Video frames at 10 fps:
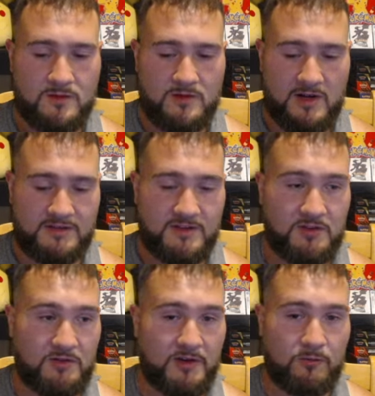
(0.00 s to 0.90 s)
I'd say
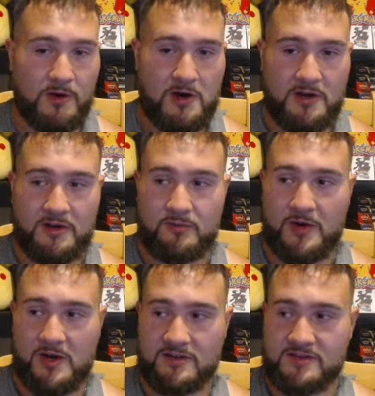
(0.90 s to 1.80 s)
you'd get a rock in a
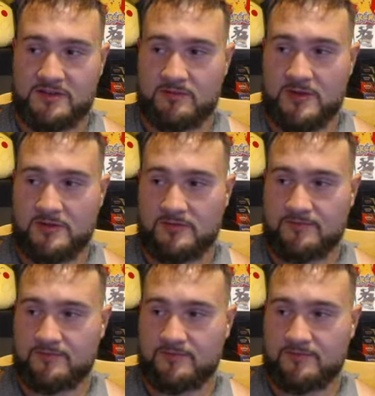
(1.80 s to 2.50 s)
box in the mail.